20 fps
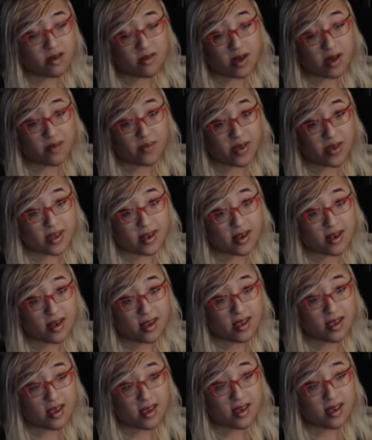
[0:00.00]
weapon.
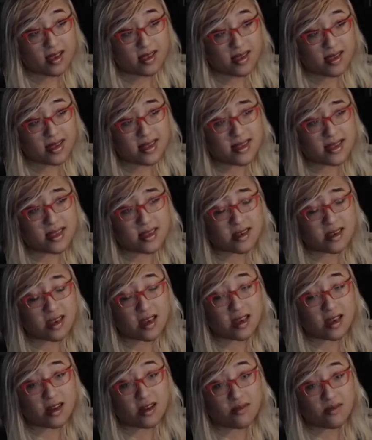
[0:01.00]
This is
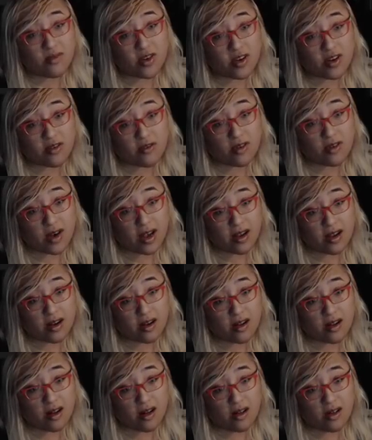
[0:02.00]
gonna
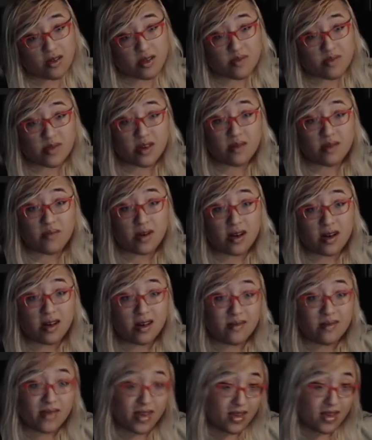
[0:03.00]
require Ultimate
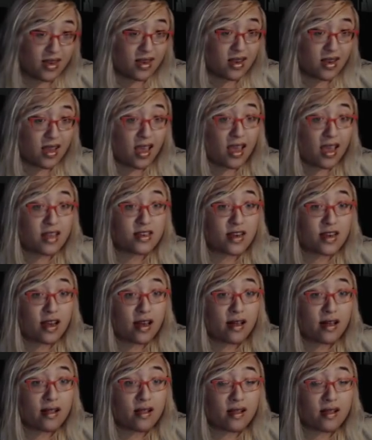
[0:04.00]
Bahamut
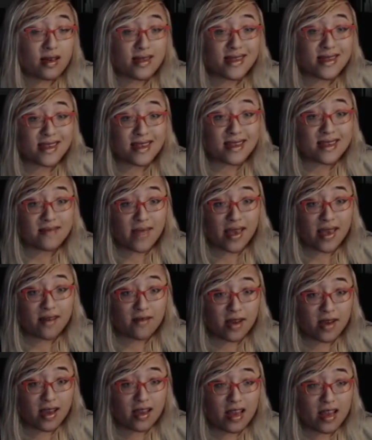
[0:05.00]
HL, 6-man
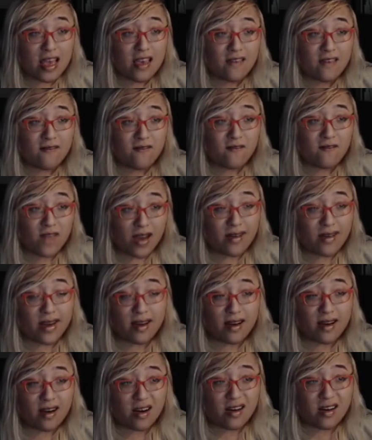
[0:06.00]
raid, very
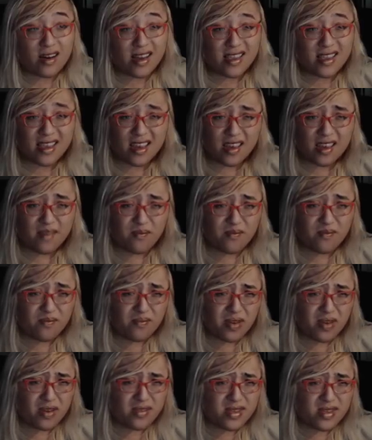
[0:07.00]
hard. I think I
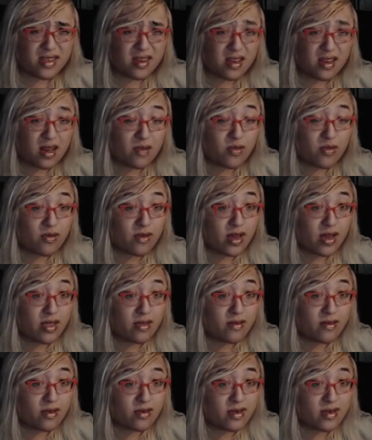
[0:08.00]
posted a couple
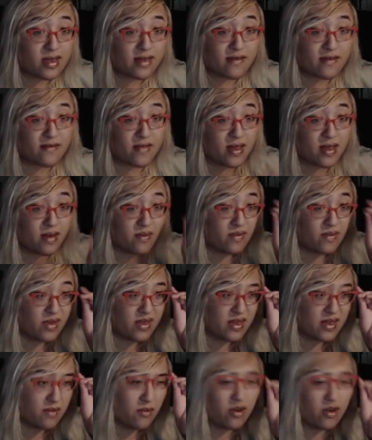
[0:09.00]
run-throughs of them
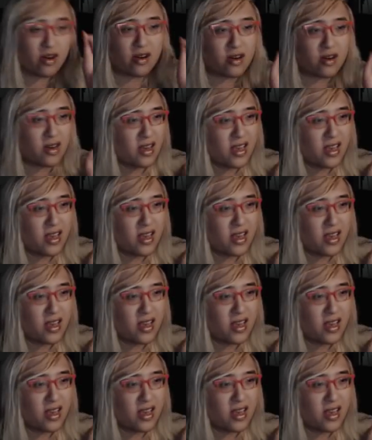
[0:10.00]
somewhere.